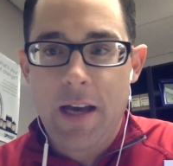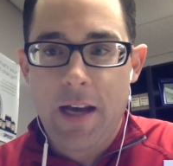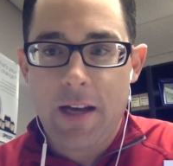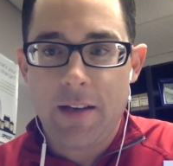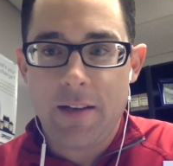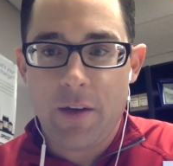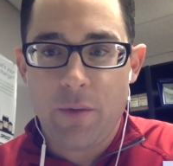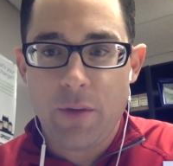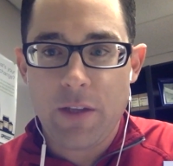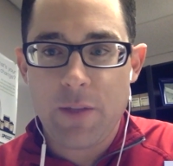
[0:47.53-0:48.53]
and
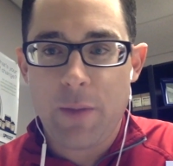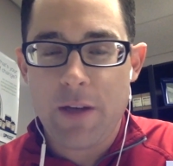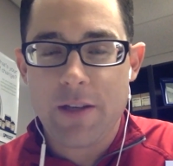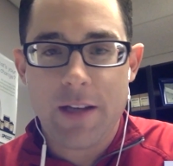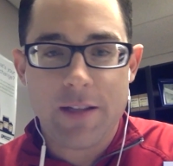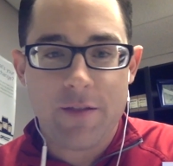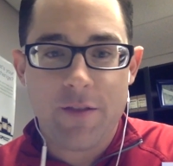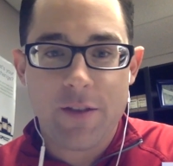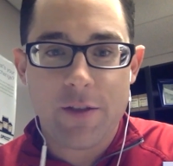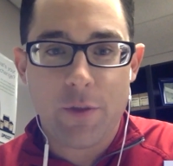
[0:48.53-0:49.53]
really specialized in
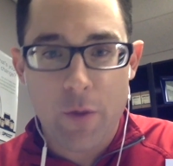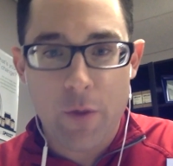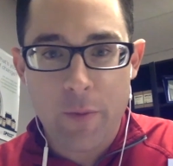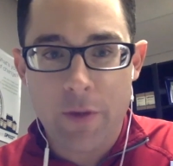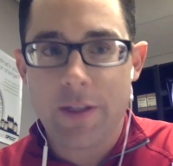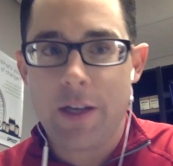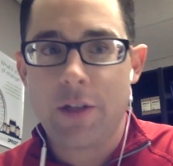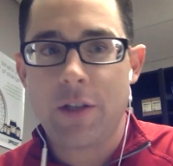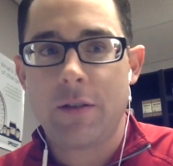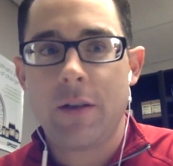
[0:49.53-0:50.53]
physical
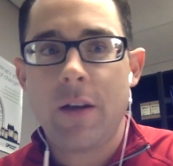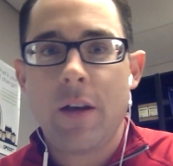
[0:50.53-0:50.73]
rehabilitation,